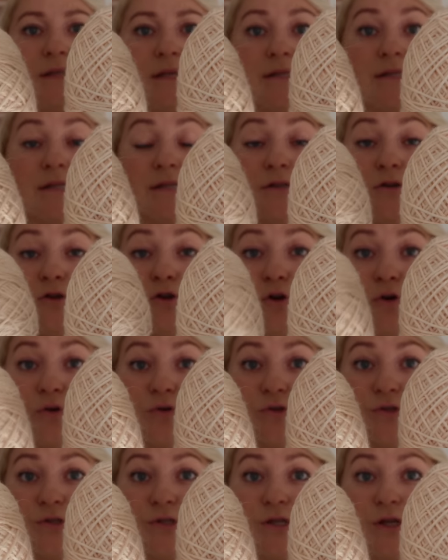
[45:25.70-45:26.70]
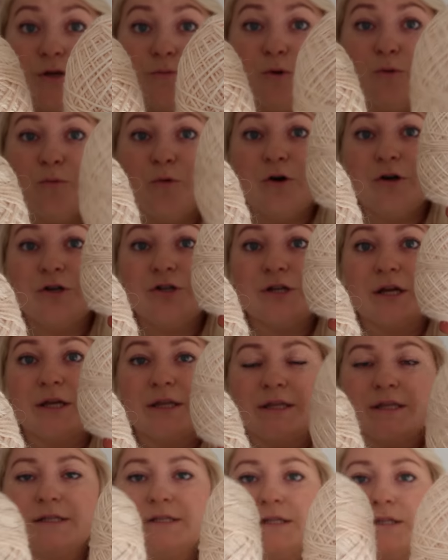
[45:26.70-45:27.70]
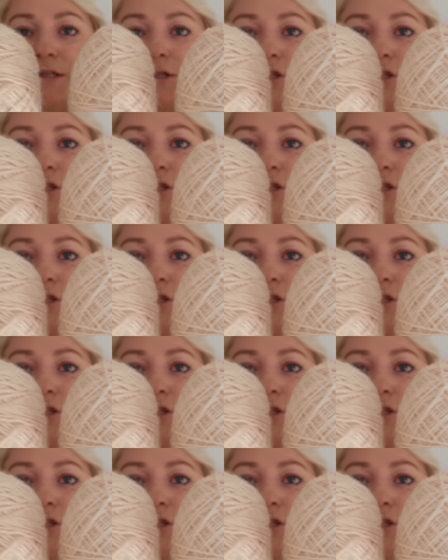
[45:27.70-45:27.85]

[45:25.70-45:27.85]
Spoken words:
this is non-superwash and this is